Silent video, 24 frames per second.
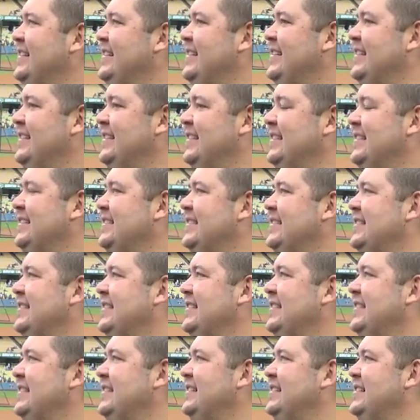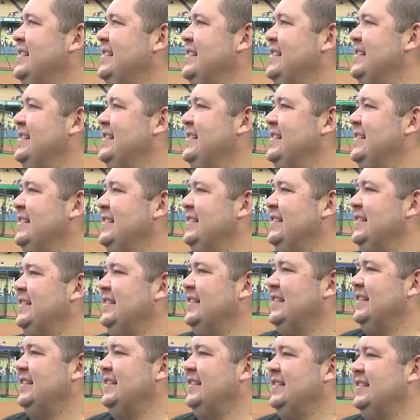
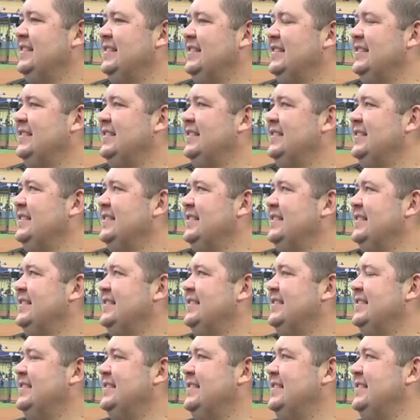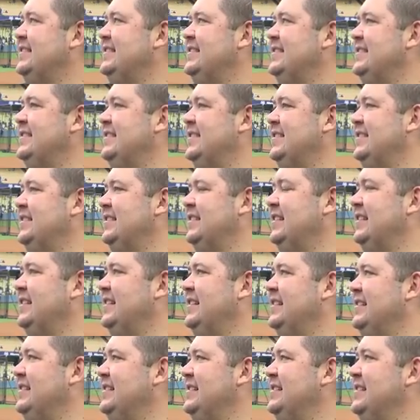
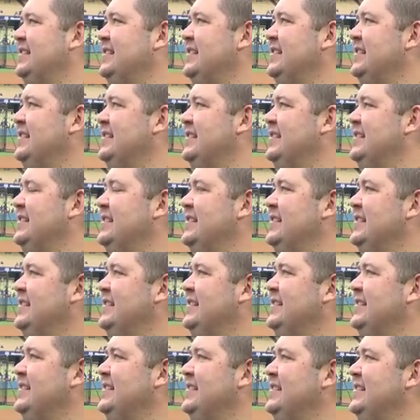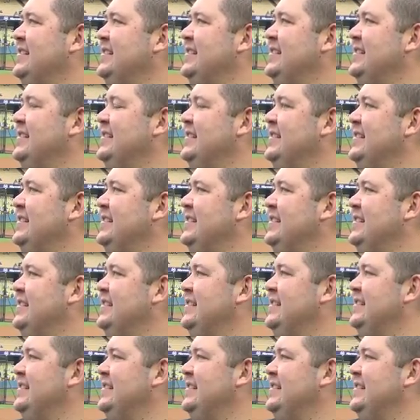(not speaking)